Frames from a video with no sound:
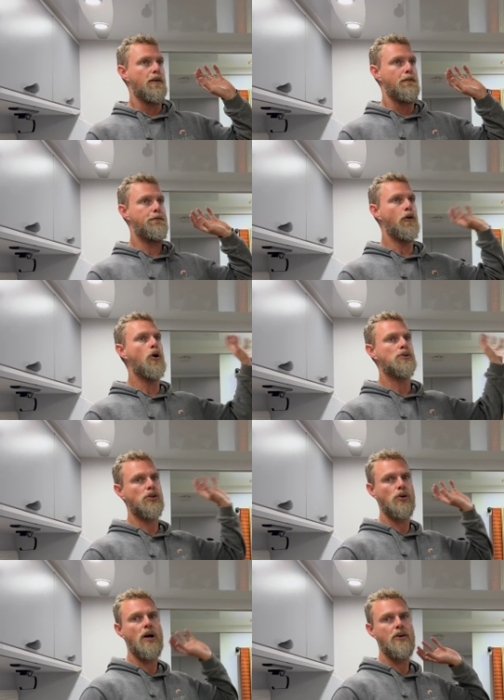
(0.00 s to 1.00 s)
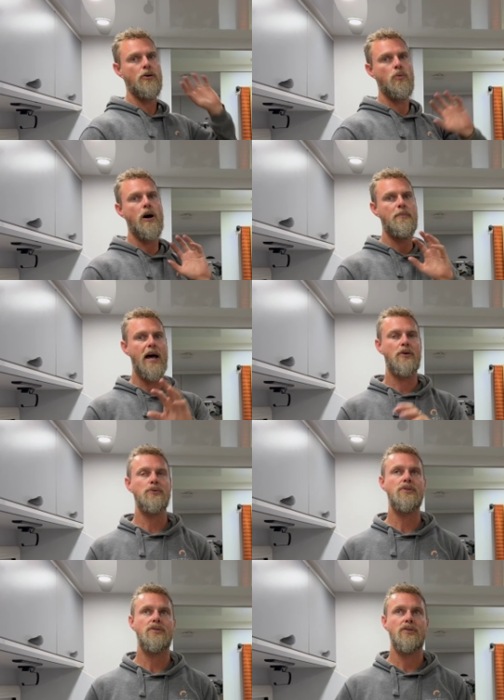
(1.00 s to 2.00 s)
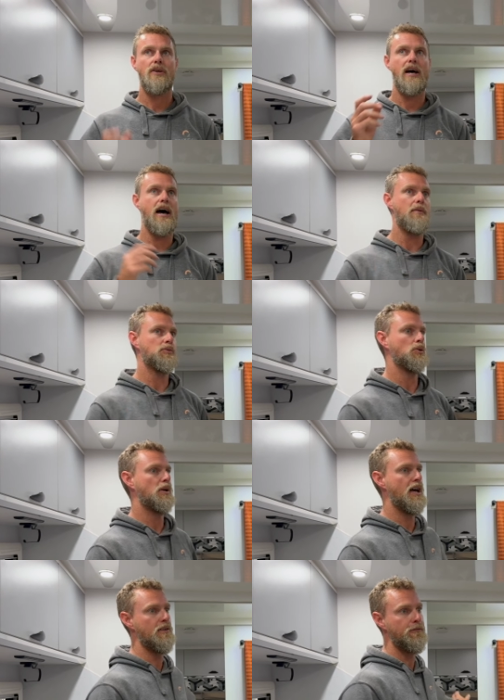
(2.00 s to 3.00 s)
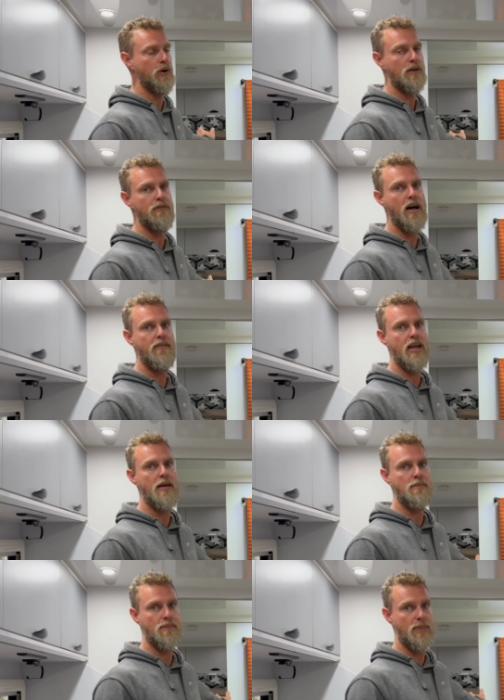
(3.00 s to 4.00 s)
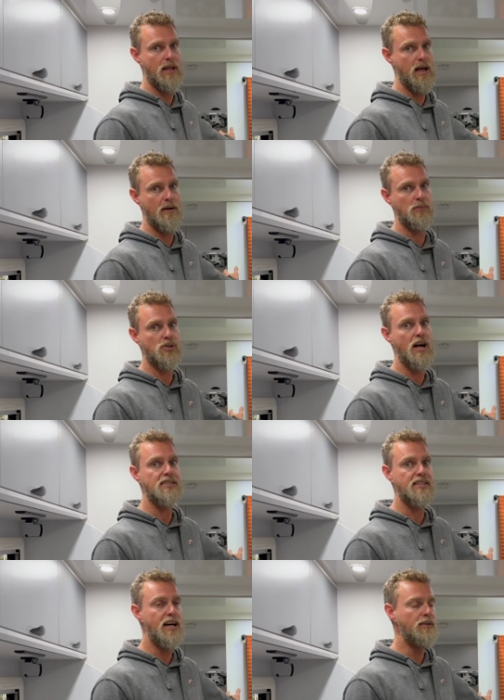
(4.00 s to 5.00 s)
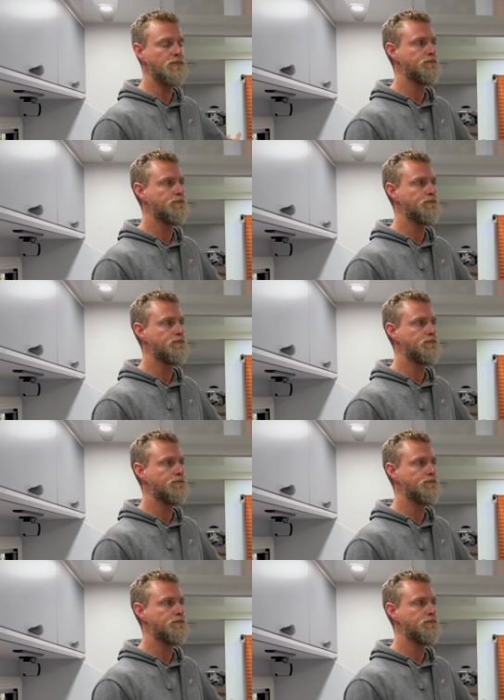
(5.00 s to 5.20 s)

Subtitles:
four 200 watt panels to another 45 amp TriStar.